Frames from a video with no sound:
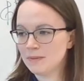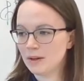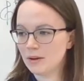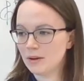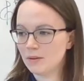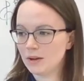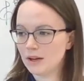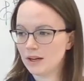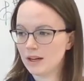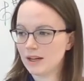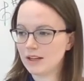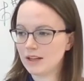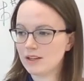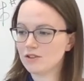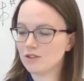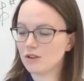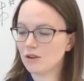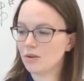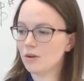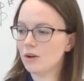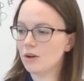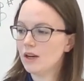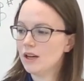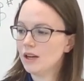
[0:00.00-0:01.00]
Okay,
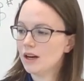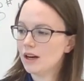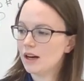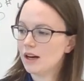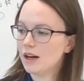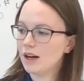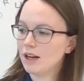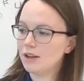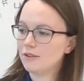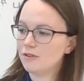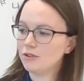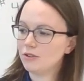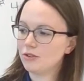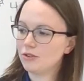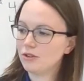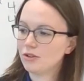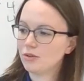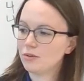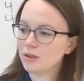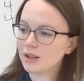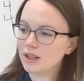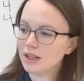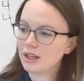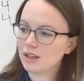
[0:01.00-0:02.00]
so if you
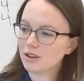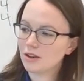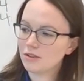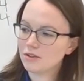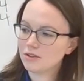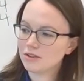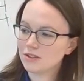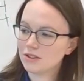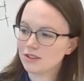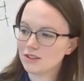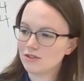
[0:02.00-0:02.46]
look really closely,